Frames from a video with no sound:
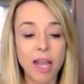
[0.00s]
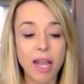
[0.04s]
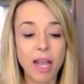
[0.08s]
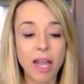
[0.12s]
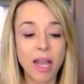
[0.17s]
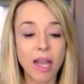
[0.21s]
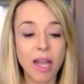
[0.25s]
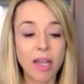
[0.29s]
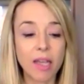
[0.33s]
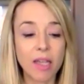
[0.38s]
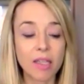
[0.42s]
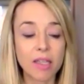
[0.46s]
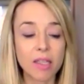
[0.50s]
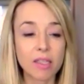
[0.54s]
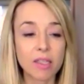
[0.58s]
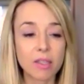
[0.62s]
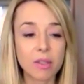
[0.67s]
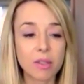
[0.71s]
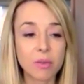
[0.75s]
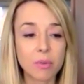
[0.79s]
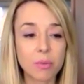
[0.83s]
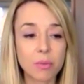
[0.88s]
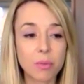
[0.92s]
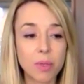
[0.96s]
And
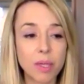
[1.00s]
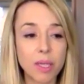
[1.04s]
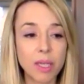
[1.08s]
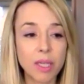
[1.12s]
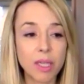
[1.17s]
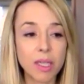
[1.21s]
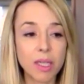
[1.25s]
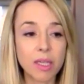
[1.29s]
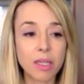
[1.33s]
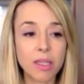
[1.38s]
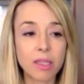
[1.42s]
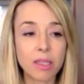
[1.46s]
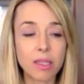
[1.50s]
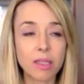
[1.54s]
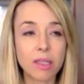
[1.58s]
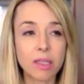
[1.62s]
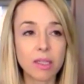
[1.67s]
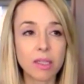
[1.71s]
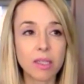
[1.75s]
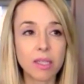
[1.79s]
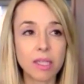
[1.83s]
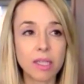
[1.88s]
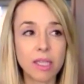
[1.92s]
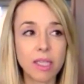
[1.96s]
we
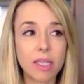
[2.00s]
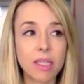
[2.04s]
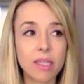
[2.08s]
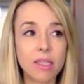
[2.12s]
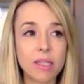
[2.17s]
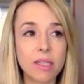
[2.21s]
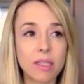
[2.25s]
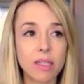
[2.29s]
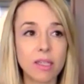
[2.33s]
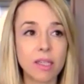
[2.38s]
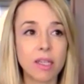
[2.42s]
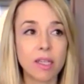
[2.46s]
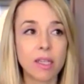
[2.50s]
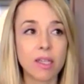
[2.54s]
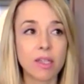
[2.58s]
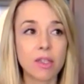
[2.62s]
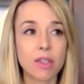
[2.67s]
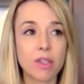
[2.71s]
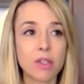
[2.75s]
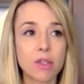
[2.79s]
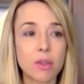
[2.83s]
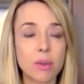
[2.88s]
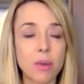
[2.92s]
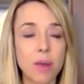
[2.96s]
need
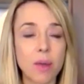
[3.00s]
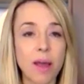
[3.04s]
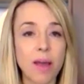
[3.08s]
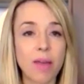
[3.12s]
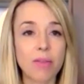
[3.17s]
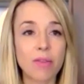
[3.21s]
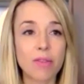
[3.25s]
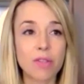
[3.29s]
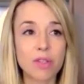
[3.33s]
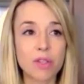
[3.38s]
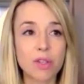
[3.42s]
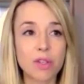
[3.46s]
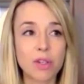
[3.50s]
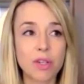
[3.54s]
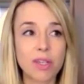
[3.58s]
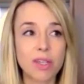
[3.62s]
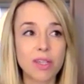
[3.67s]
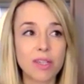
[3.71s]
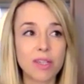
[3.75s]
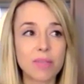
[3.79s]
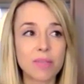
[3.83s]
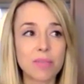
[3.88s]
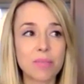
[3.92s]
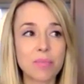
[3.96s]
to have
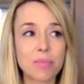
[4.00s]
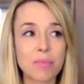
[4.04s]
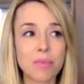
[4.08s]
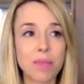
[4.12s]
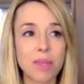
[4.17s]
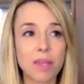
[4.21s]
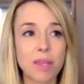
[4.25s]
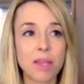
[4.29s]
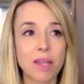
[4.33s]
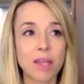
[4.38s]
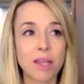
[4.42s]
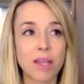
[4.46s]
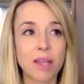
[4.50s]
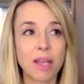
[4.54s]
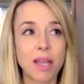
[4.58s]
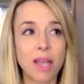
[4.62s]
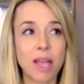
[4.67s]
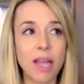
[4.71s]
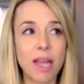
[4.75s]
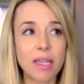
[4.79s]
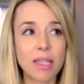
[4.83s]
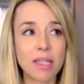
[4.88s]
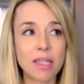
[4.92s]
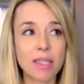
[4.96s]
certain
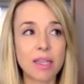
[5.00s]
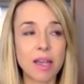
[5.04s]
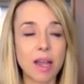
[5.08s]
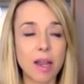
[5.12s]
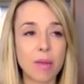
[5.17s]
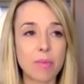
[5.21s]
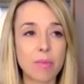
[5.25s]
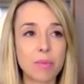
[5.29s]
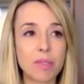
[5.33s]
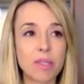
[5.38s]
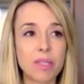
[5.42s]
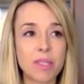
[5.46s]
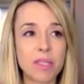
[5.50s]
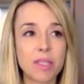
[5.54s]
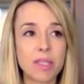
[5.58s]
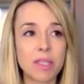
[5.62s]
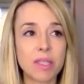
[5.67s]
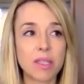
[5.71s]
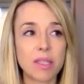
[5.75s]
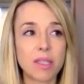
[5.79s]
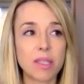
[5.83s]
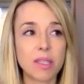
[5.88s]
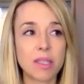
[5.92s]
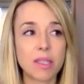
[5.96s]
enzymes
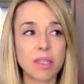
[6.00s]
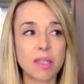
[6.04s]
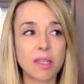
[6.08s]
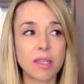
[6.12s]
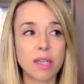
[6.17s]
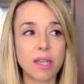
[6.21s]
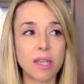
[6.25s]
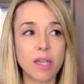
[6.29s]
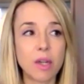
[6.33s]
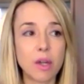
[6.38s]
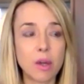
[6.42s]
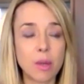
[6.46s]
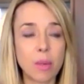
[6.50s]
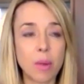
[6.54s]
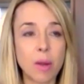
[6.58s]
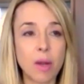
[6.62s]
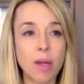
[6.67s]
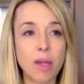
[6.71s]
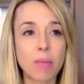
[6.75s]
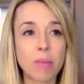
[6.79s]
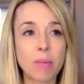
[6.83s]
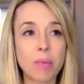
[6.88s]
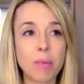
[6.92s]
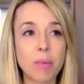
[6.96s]
in our
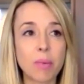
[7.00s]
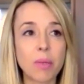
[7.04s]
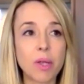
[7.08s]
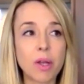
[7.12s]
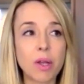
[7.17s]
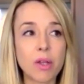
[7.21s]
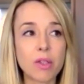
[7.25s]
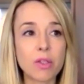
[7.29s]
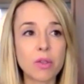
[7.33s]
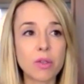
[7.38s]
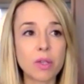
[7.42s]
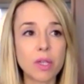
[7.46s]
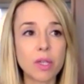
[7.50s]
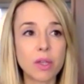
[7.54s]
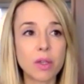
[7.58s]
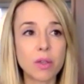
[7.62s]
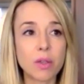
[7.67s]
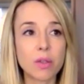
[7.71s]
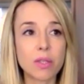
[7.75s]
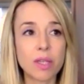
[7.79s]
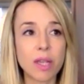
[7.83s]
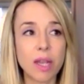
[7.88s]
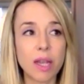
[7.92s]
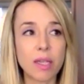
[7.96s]
body, but we also need
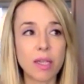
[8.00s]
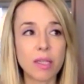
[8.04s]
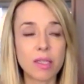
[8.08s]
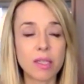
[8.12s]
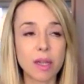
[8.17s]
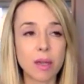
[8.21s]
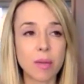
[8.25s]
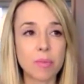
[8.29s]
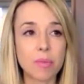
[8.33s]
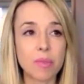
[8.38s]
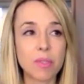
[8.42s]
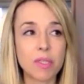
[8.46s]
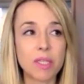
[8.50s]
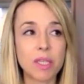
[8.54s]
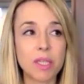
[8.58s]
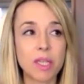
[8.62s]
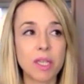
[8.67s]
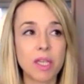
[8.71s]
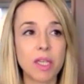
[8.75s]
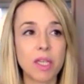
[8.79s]
those enzymes